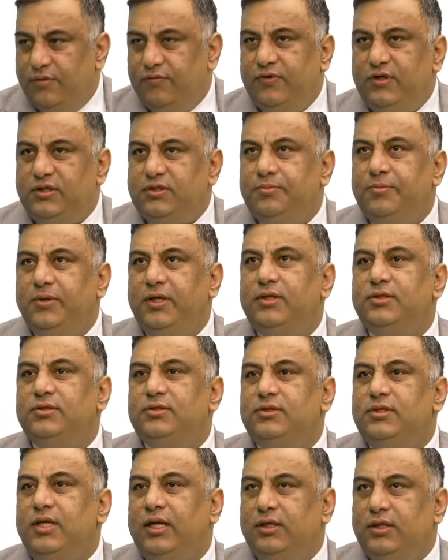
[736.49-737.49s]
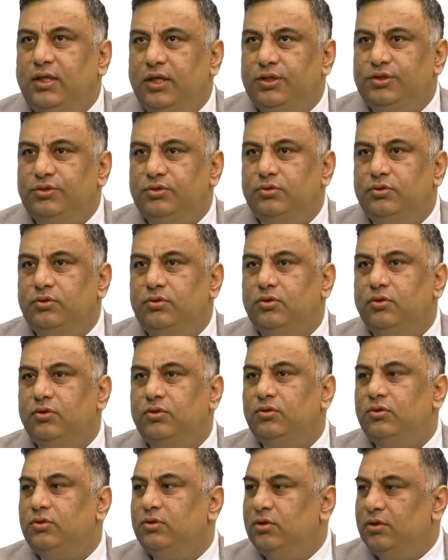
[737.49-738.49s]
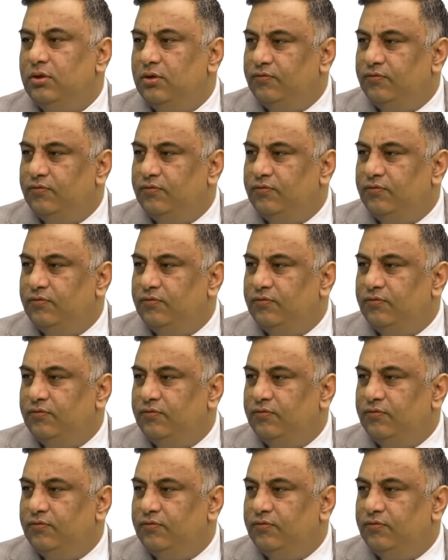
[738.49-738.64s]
which means that they should know